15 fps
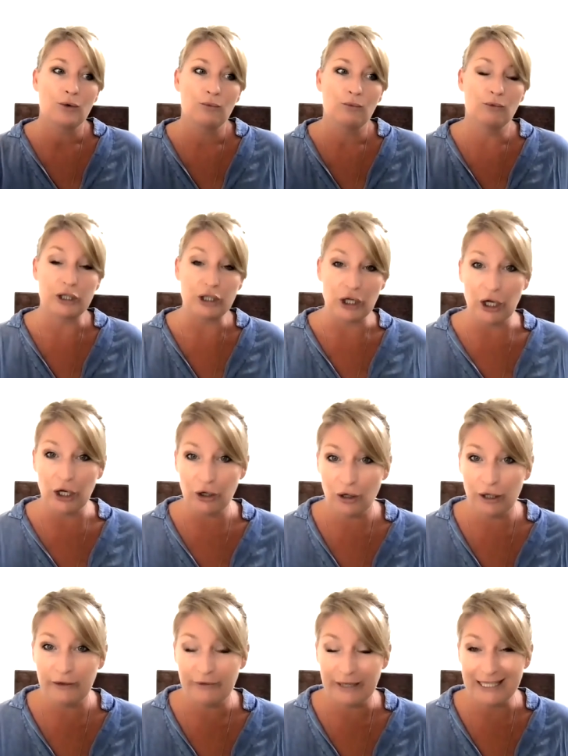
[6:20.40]
return on
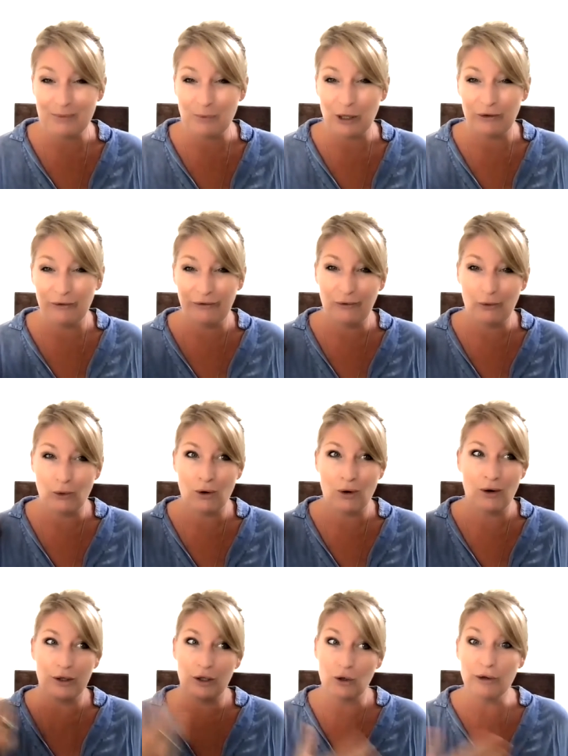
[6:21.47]
investment
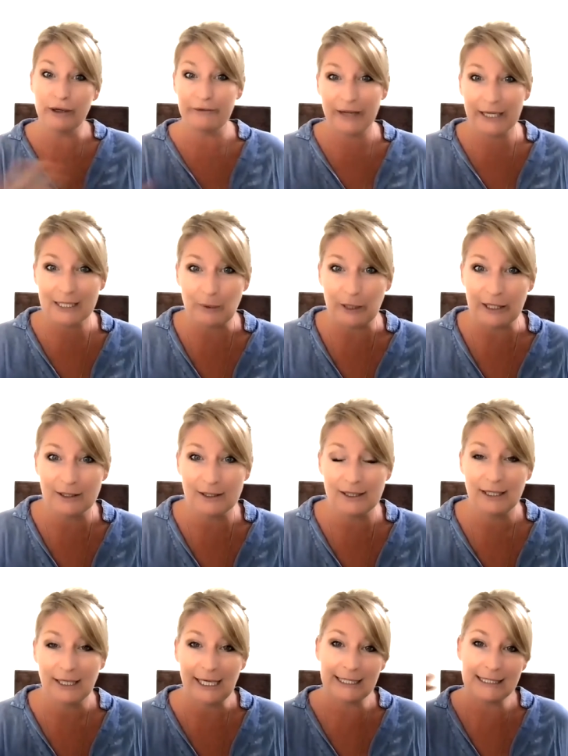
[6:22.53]
for your
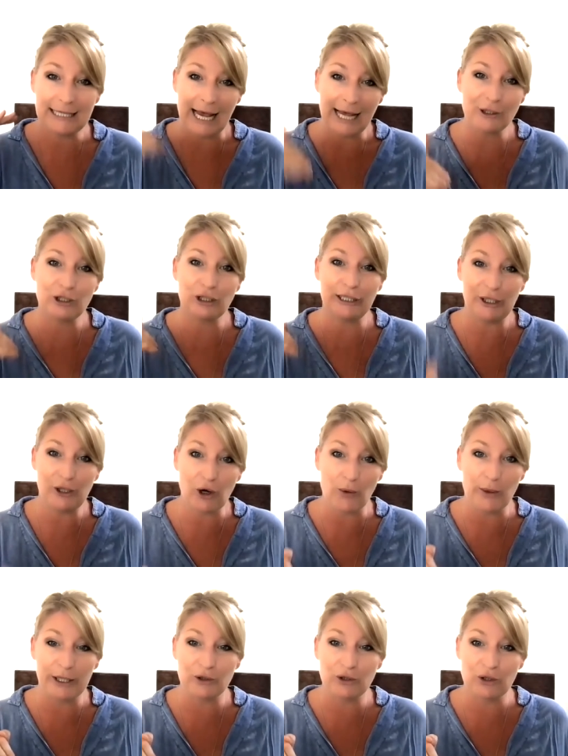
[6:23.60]
investments, it's actually
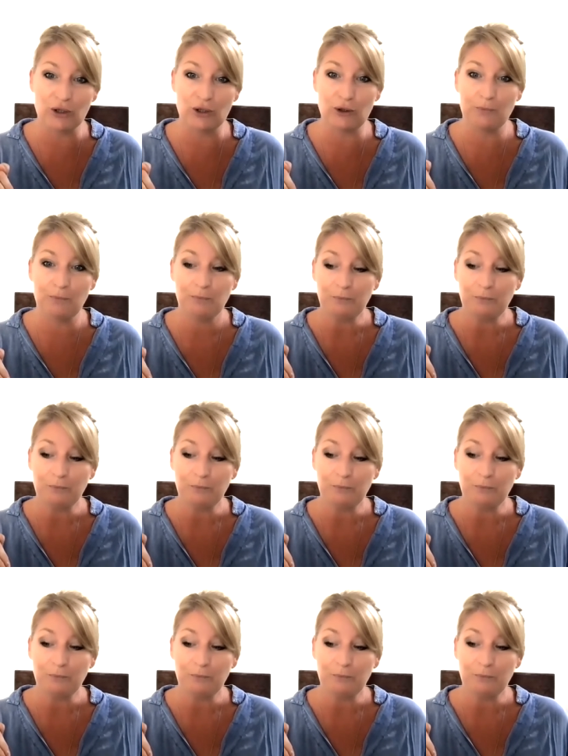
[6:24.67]
going to